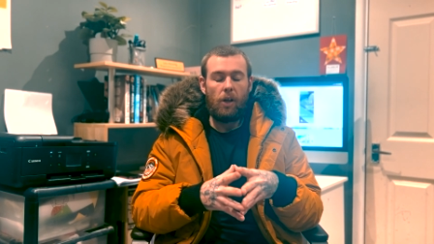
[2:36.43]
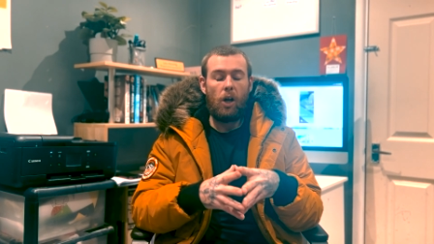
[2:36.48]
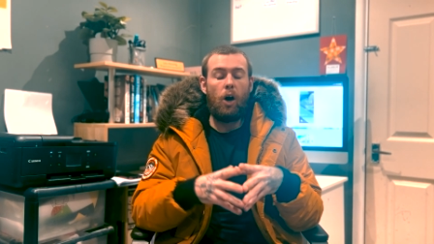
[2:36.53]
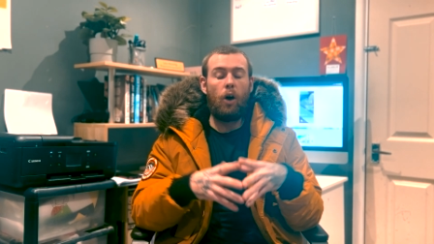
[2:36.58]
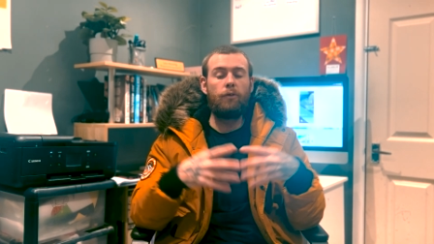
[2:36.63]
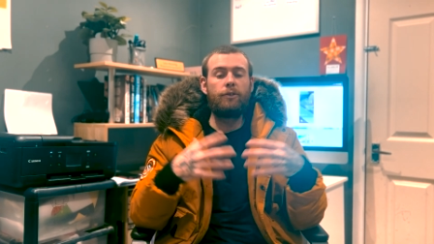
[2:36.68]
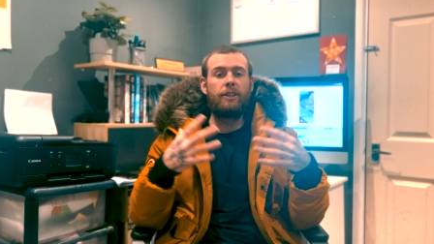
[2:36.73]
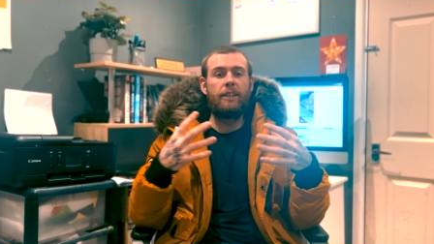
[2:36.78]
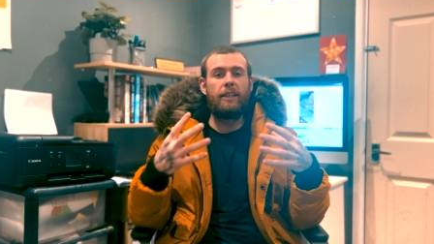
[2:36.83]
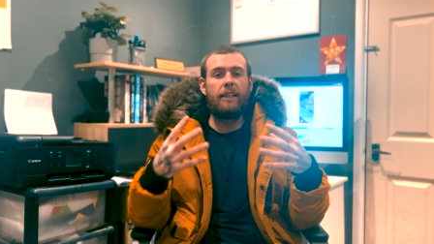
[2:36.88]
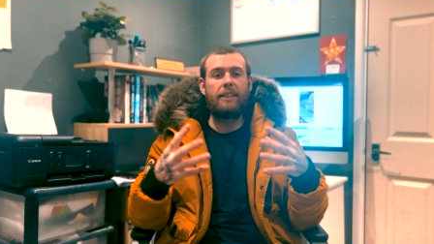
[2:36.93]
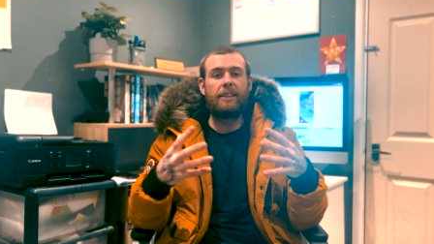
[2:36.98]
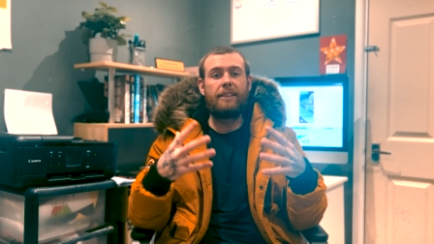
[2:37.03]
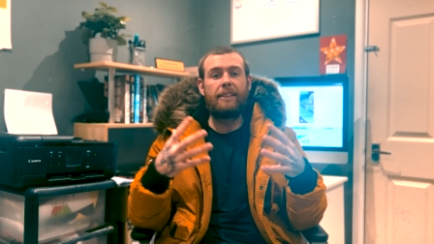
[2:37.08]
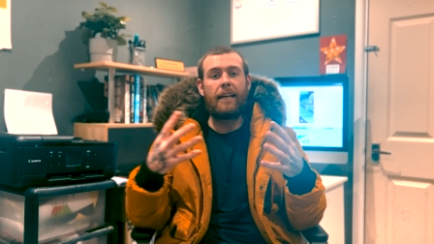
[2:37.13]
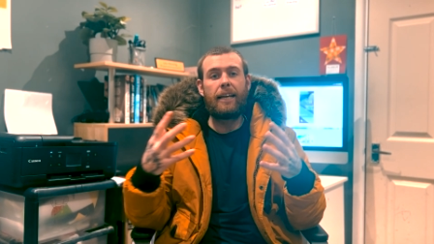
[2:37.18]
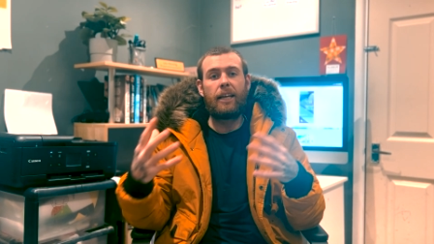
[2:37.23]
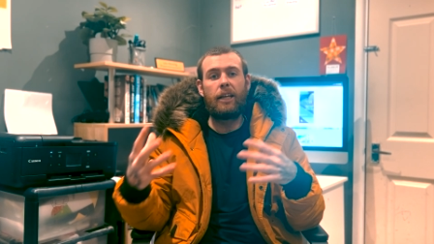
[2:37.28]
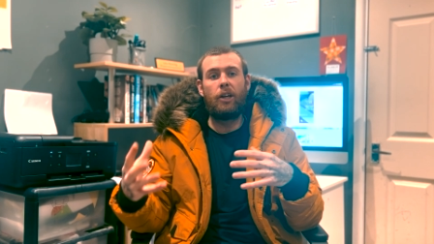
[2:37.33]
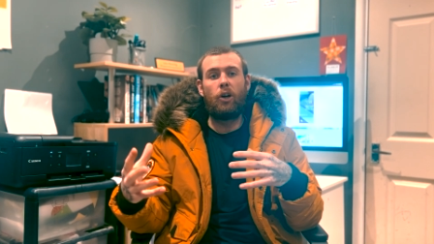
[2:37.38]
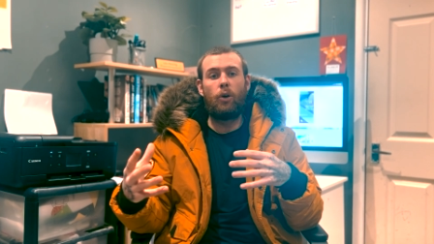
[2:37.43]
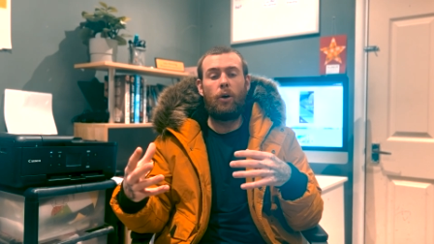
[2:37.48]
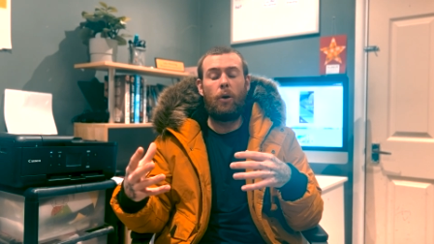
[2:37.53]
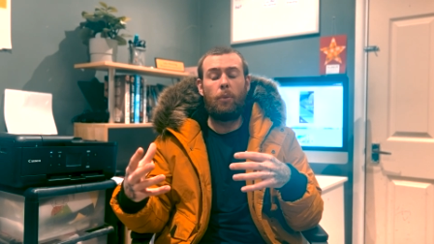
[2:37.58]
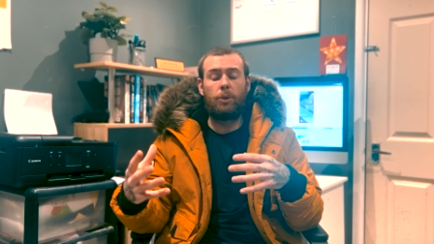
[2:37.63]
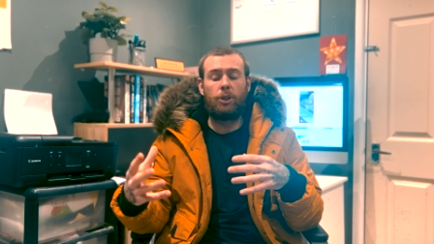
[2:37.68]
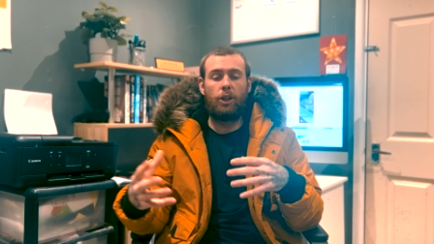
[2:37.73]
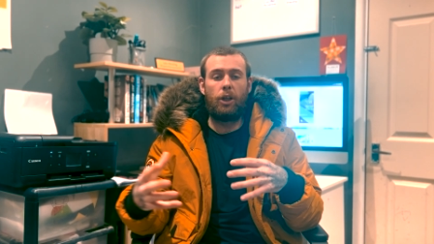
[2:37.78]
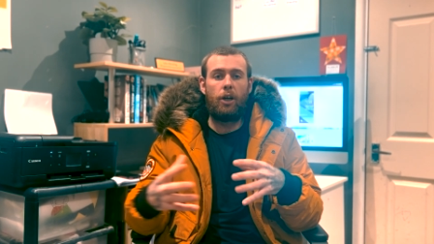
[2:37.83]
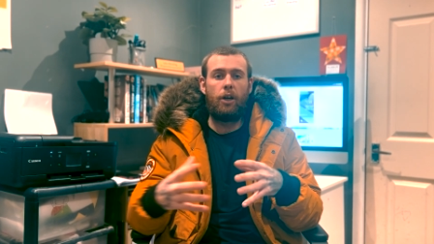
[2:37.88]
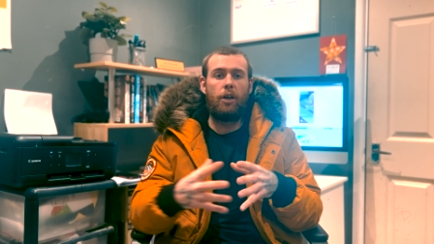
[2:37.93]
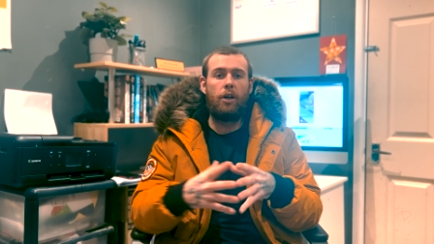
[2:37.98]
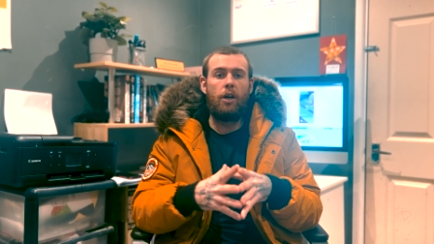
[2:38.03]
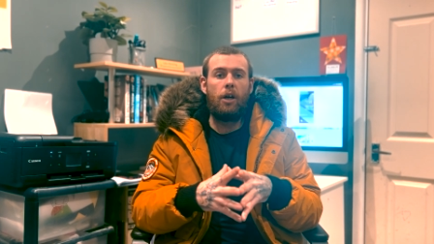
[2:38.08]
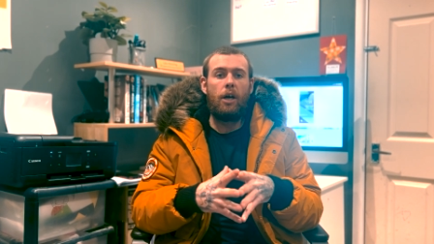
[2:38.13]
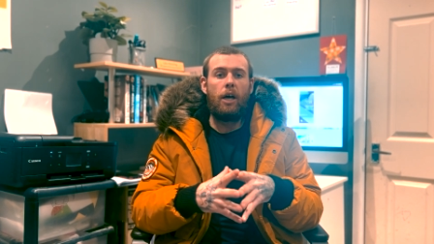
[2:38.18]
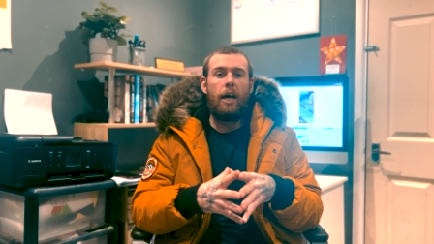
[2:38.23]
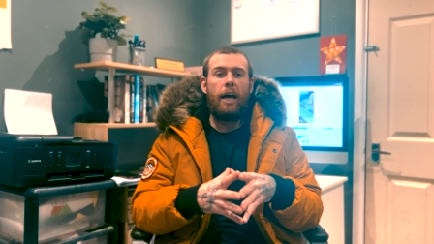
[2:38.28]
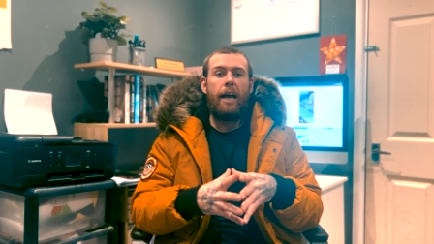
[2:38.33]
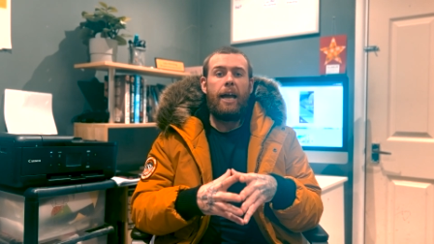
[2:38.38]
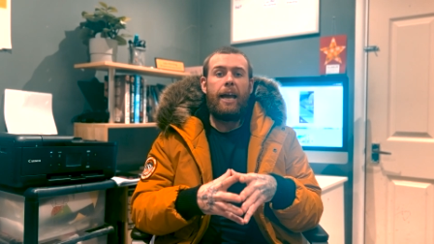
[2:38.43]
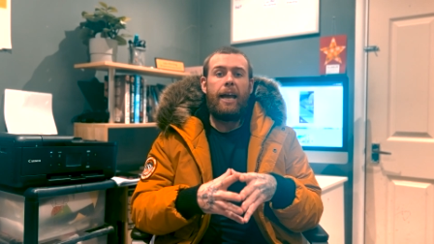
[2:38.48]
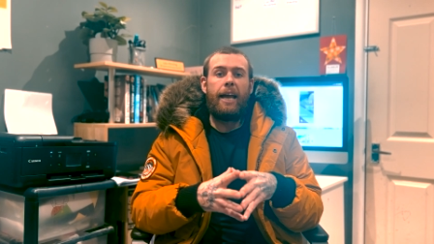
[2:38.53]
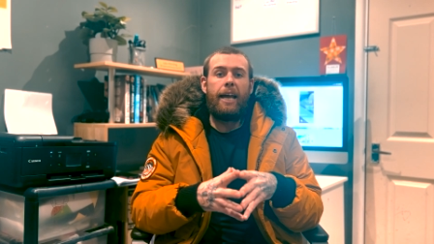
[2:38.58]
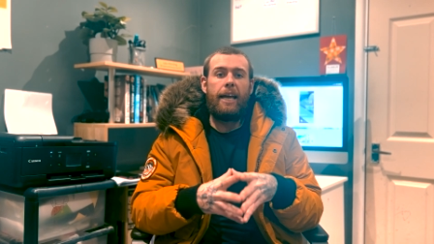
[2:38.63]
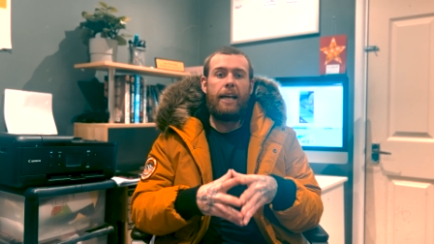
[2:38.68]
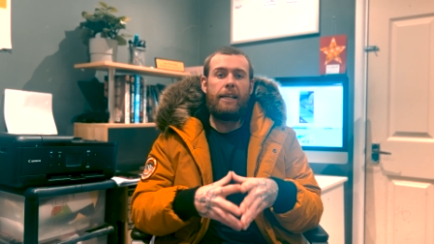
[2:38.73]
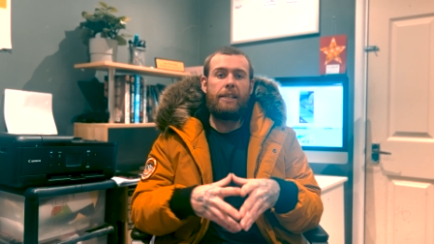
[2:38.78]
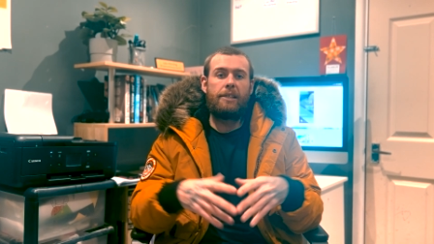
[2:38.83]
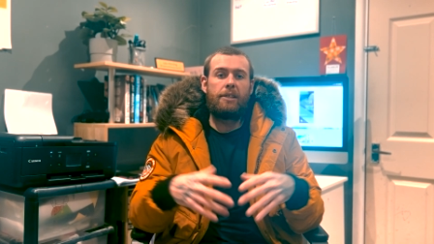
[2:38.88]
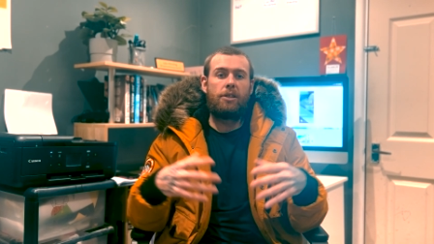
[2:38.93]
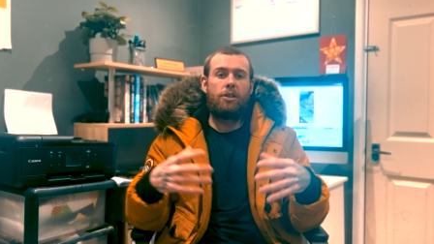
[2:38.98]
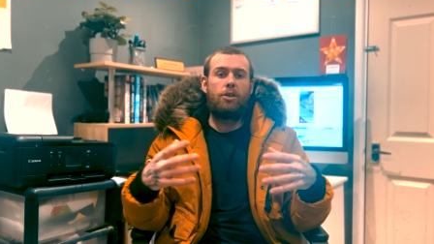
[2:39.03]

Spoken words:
Obviously the second option is